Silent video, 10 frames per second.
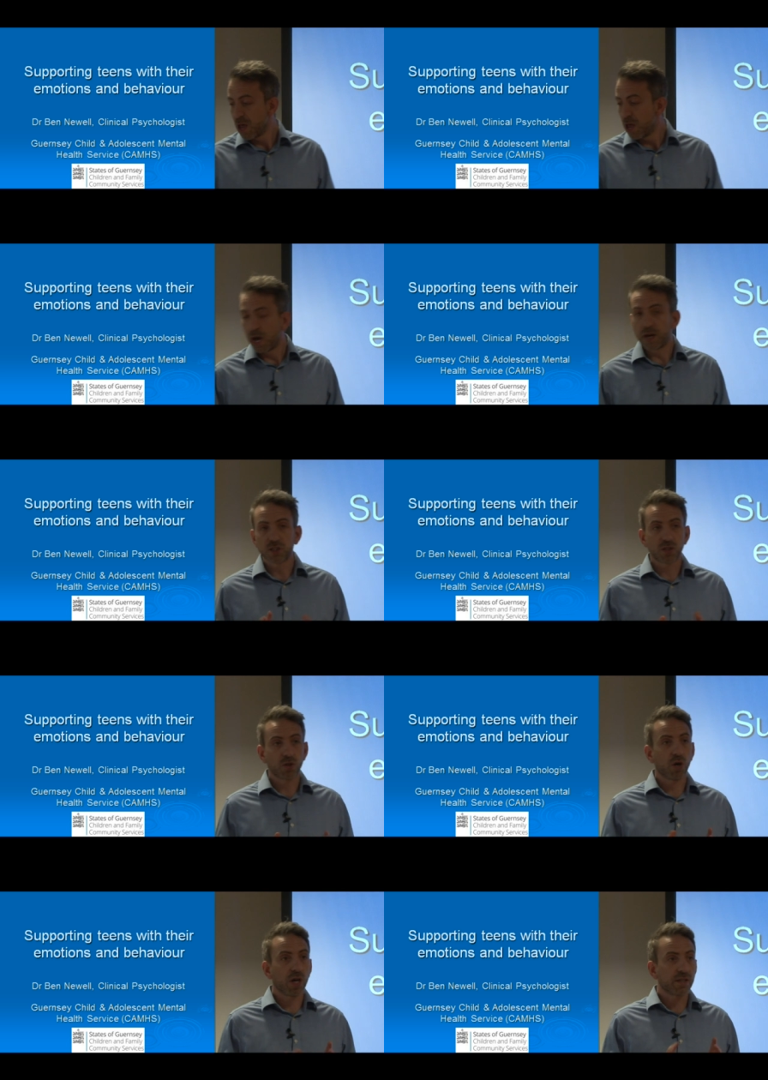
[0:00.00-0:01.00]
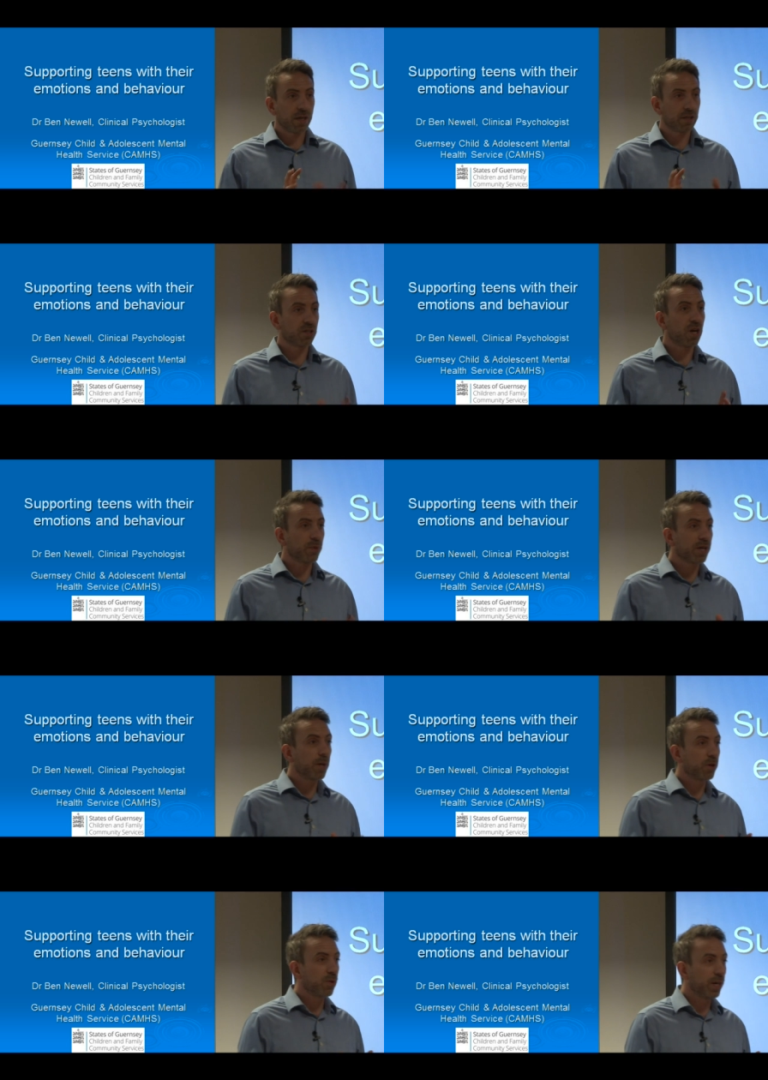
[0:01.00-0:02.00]
And I just thought I'd start with a couple
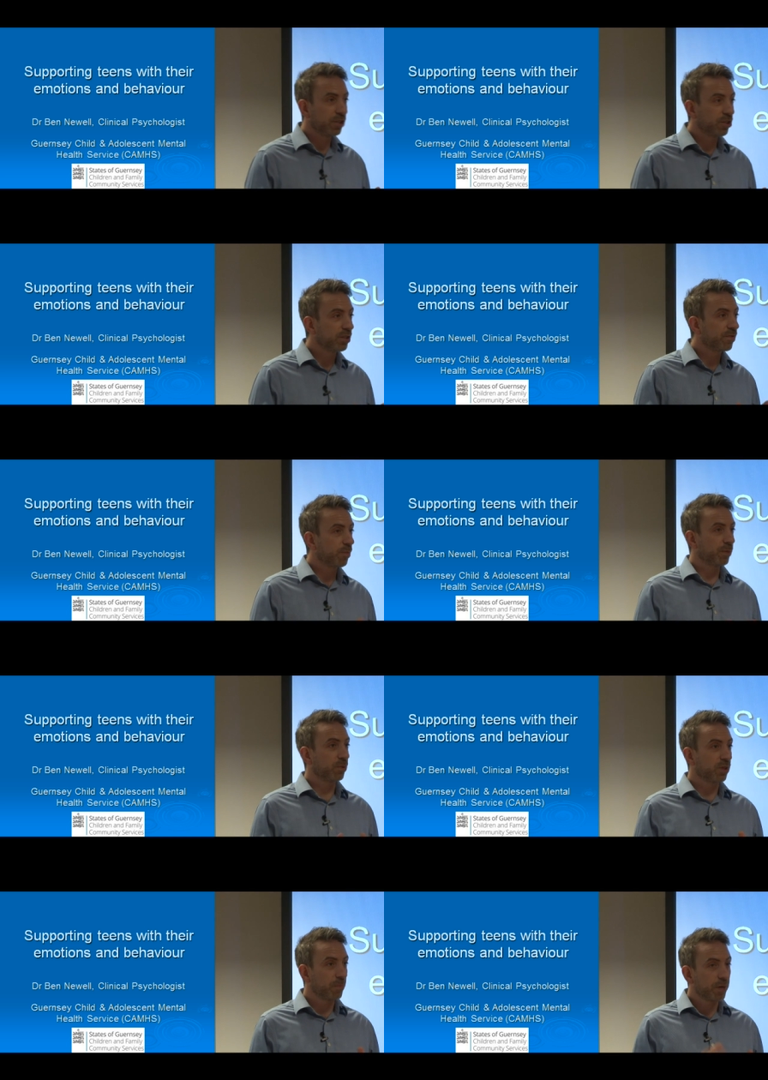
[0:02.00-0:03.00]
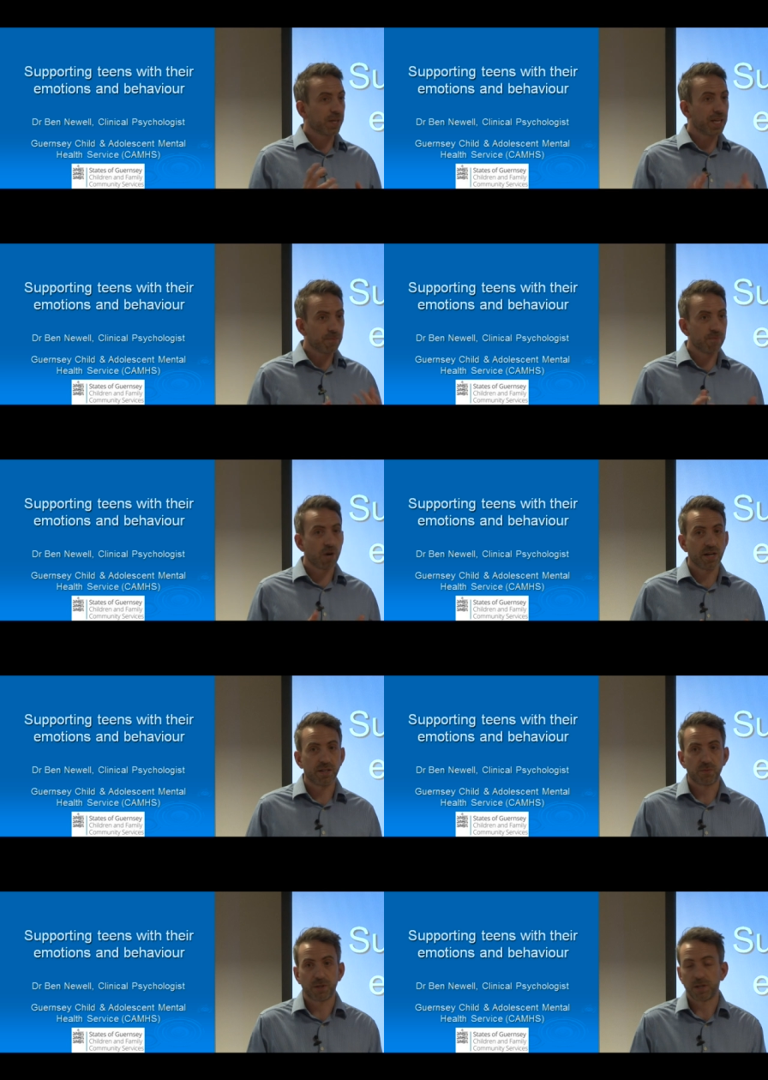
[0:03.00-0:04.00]
of questions for people to maybe keep in mind
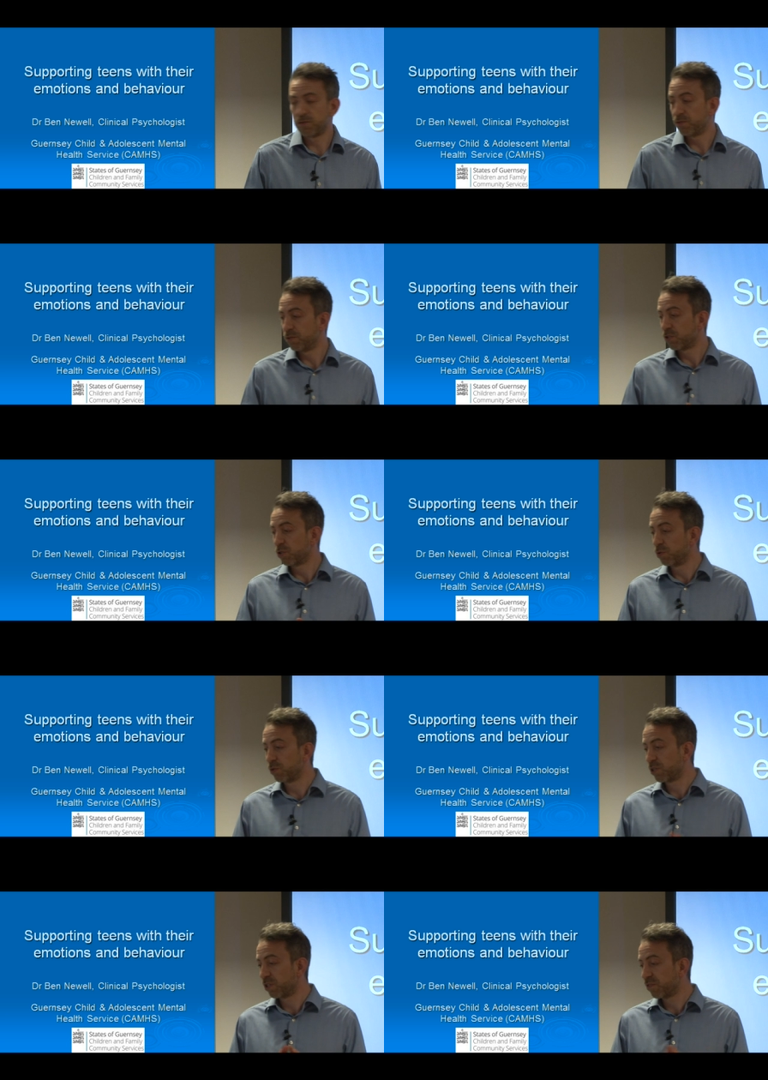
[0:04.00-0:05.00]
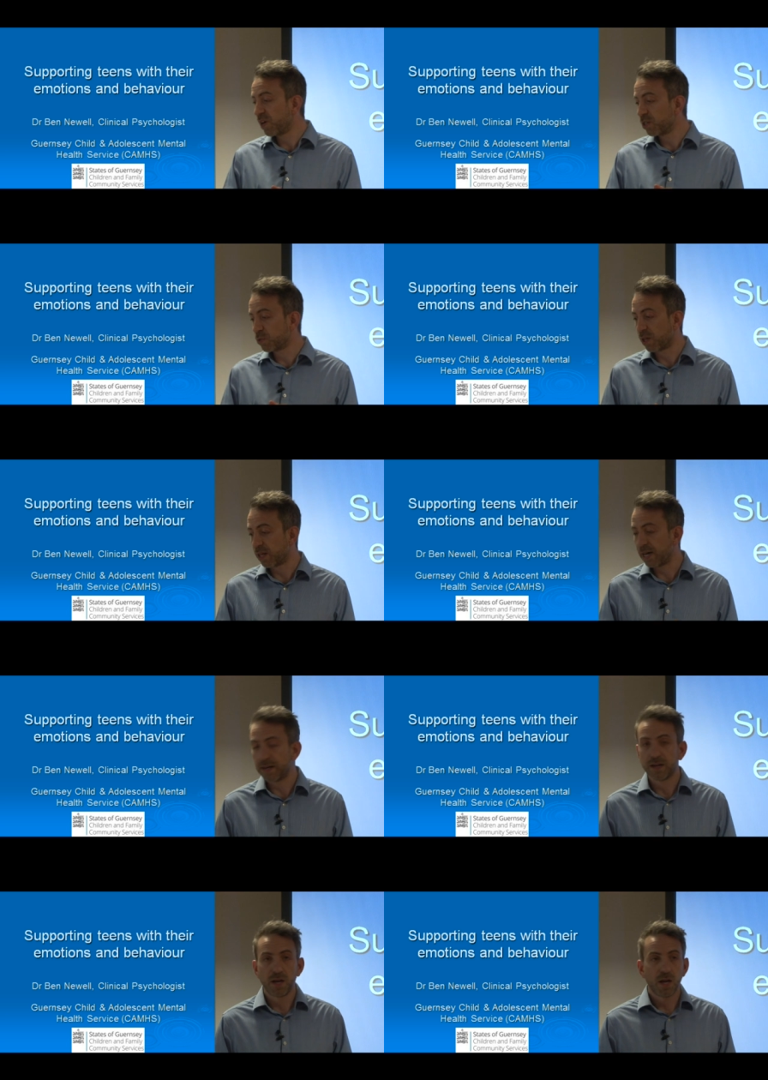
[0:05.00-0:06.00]
as we go through the talk. And the first one of that
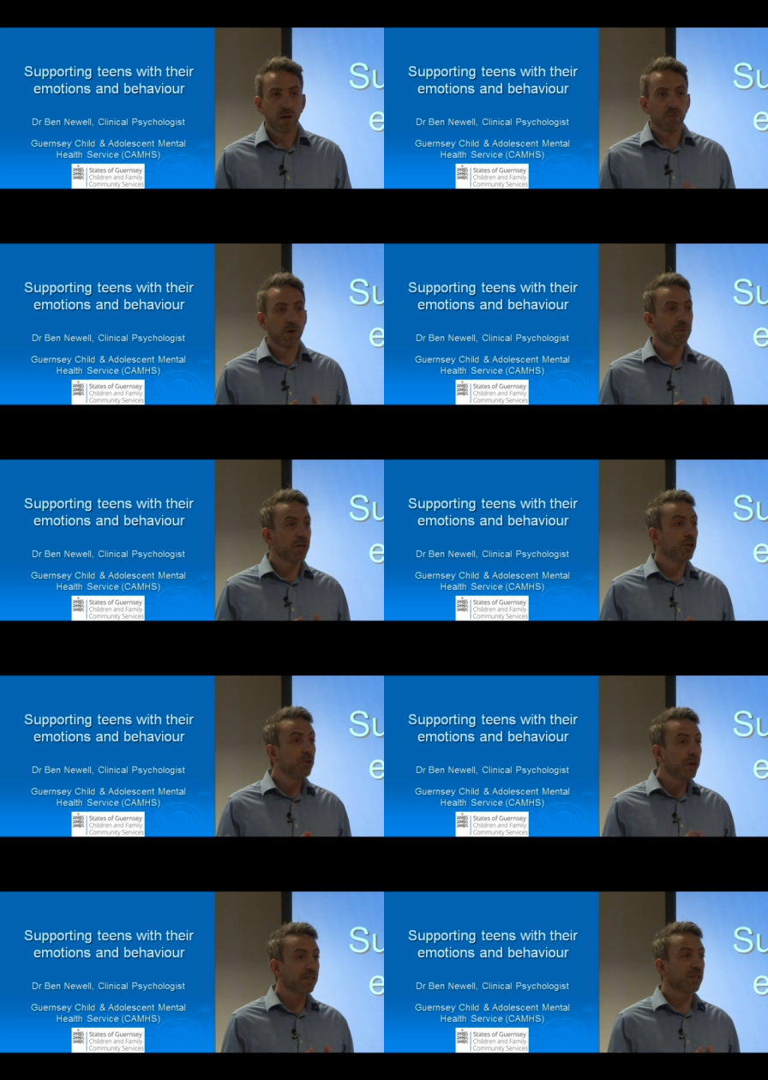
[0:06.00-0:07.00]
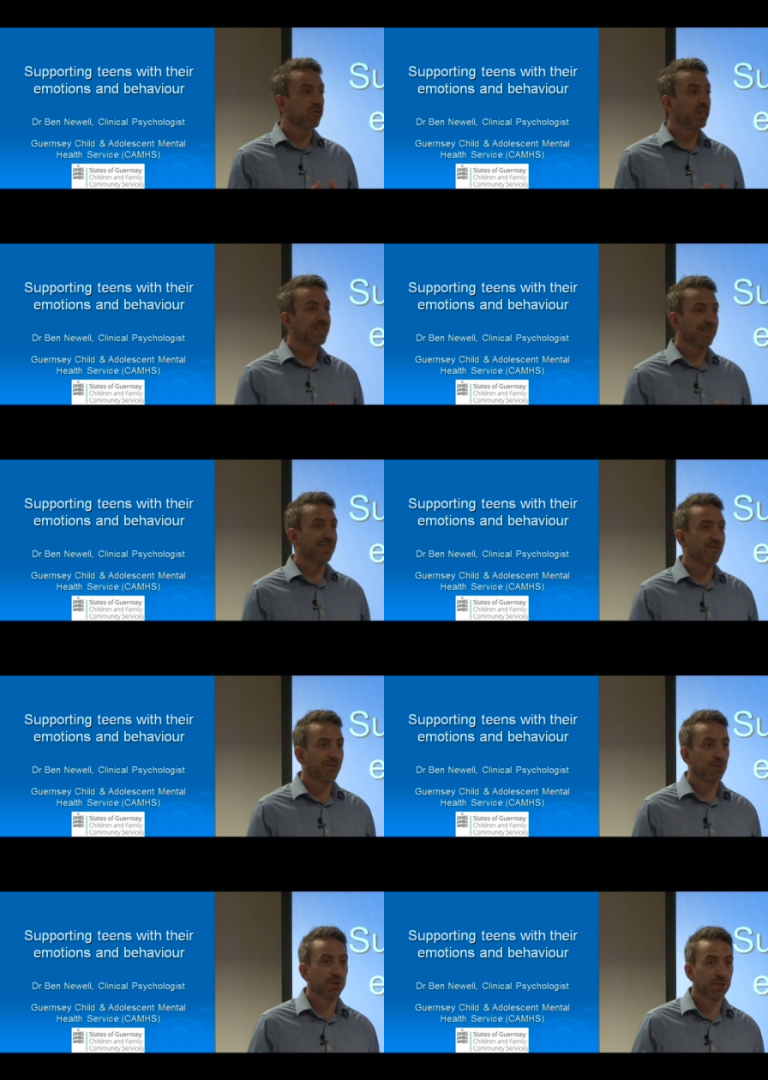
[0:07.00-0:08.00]
might be, who has the greatest
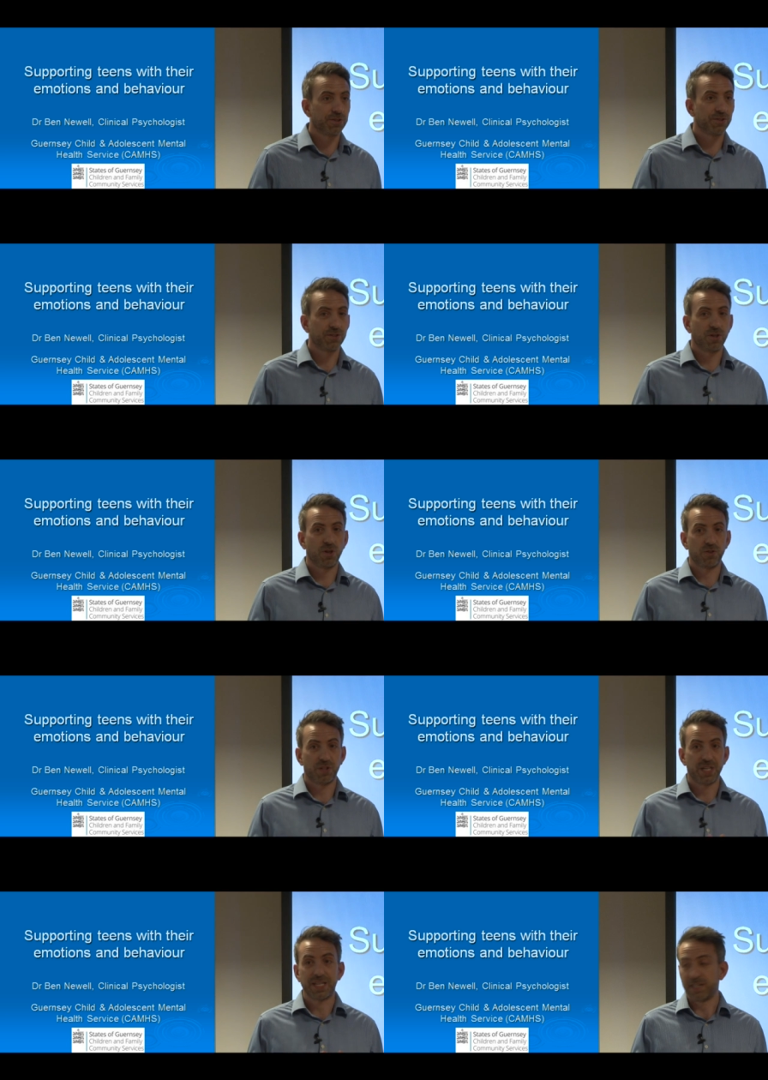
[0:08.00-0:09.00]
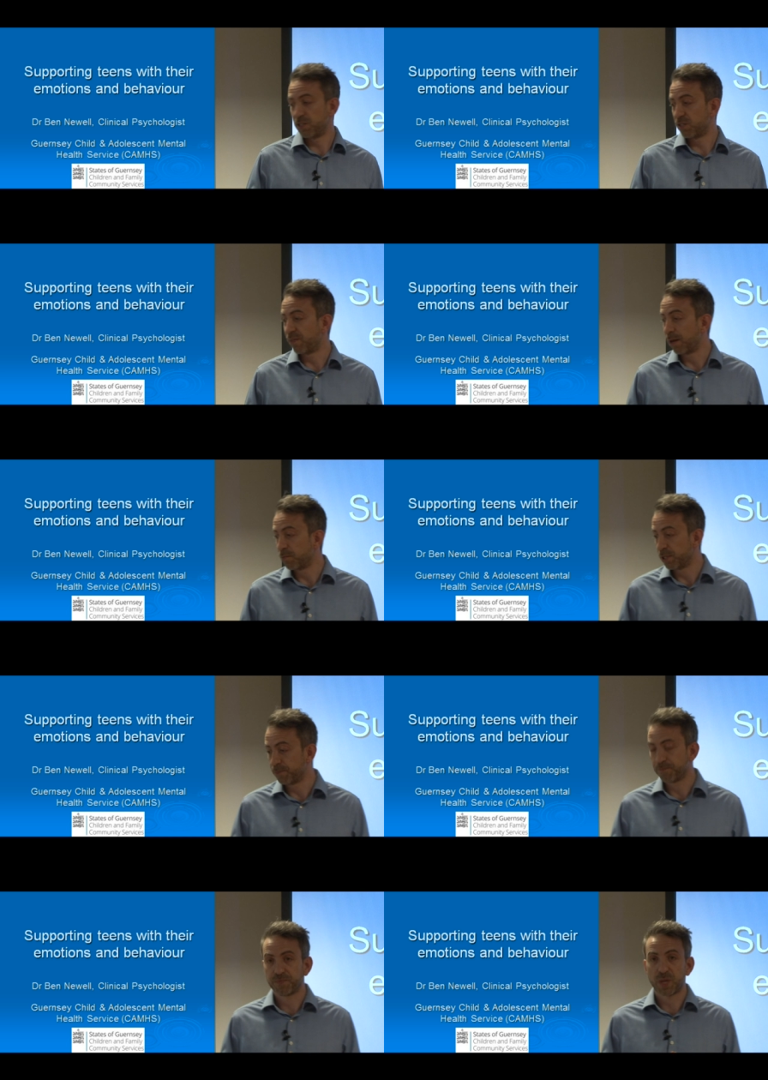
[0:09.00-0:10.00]
influence on teenagers' development
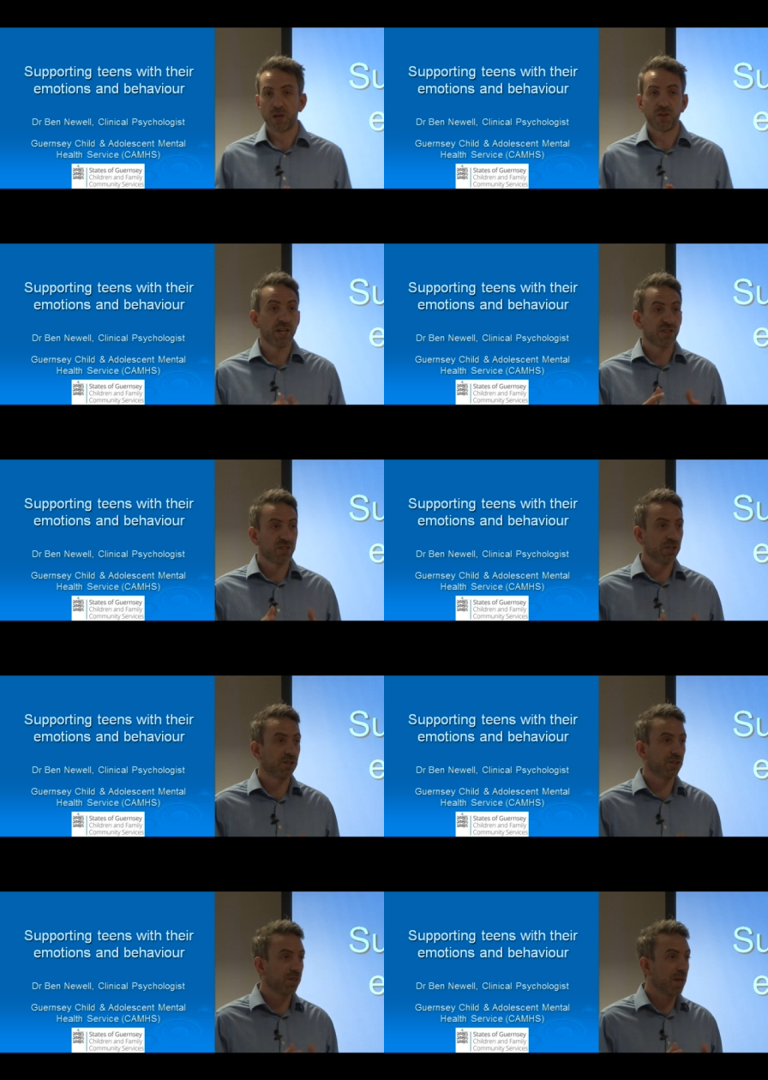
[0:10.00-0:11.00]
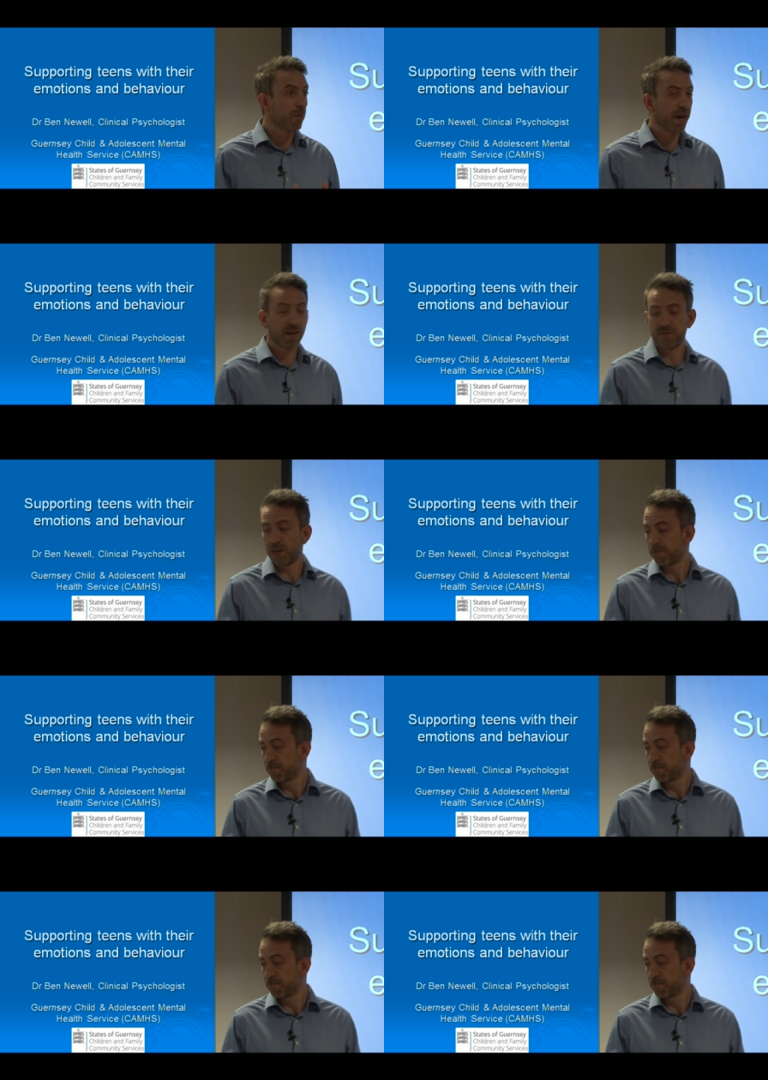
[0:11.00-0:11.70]
and their decisions, their behaviour?